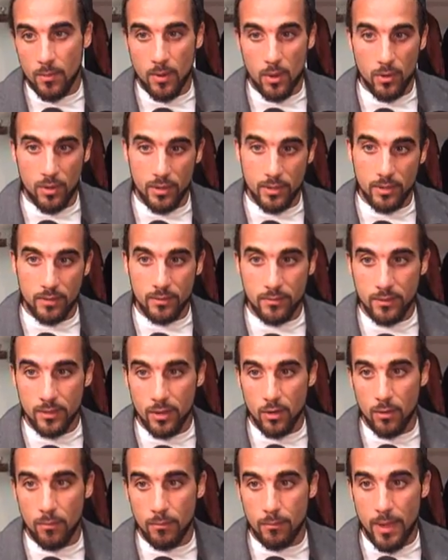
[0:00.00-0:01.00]
come out and
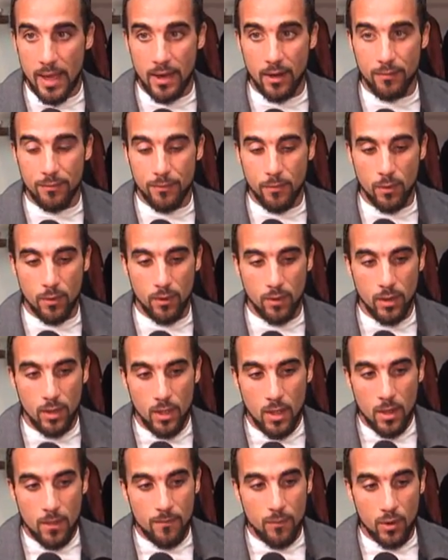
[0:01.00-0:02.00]
you know battle for
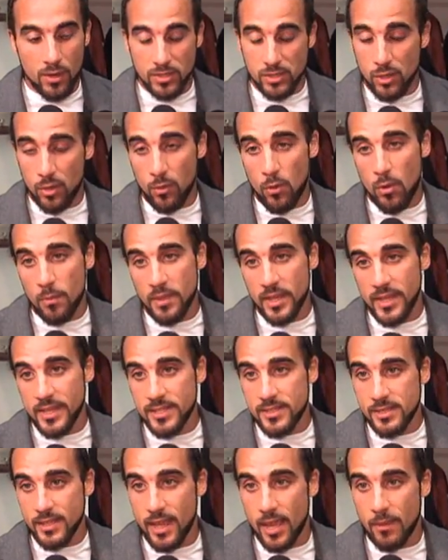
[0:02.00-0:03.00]
for it. So it won't be
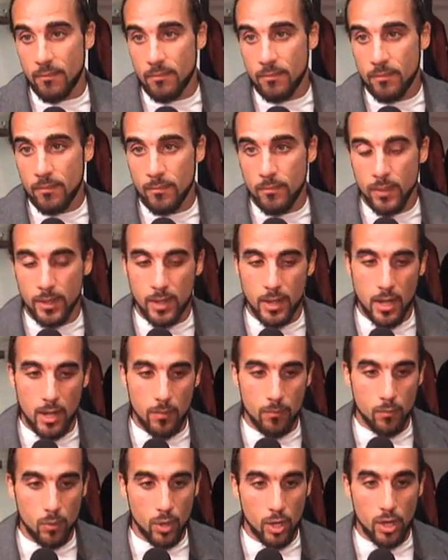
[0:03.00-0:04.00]
an easy game, but
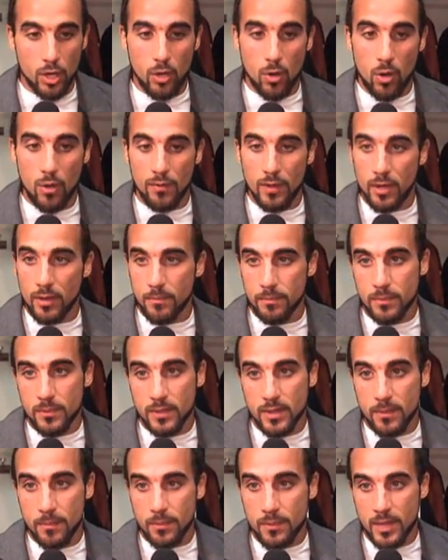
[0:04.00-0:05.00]
um, we're going to go in there
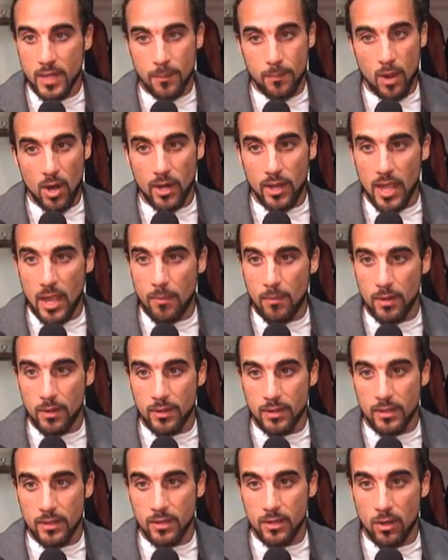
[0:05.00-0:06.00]
and keep our game
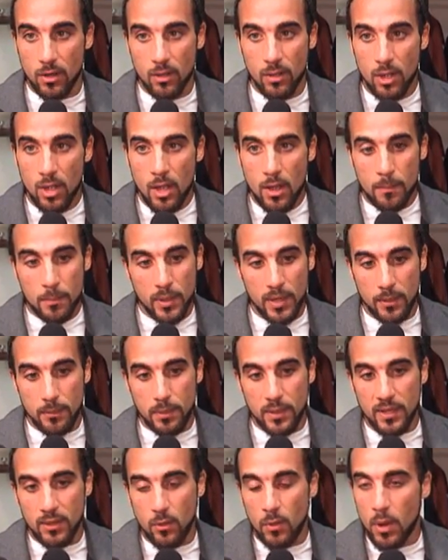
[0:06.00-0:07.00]
and you know play
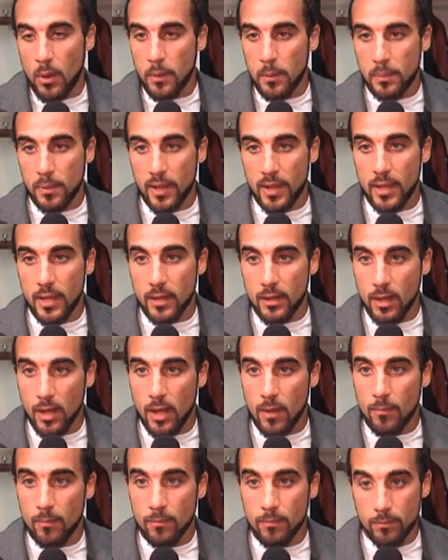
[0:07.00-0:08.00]
play the way we play and
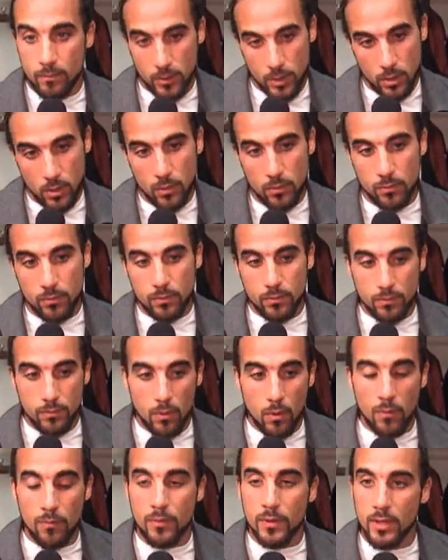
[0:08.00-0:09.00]
um, you know
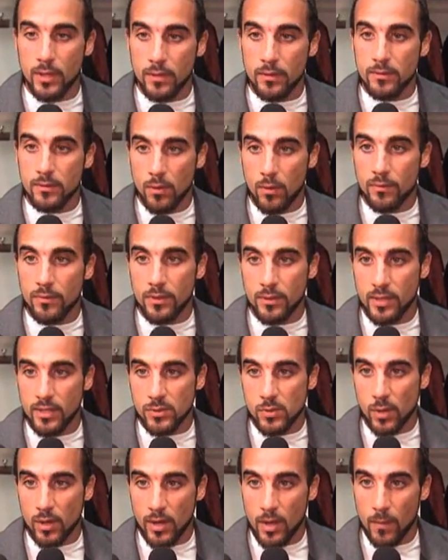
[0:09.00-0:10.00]
hopefully hopefully
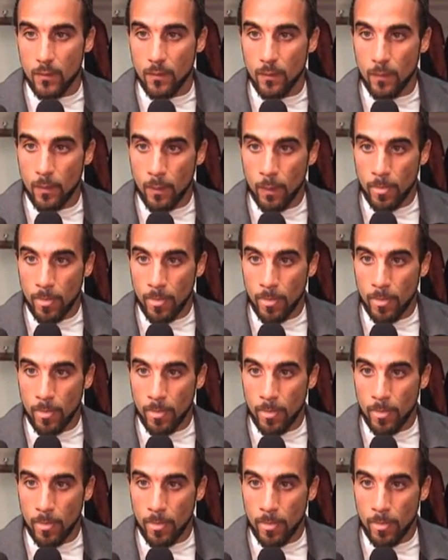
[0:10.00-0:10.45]
things work out.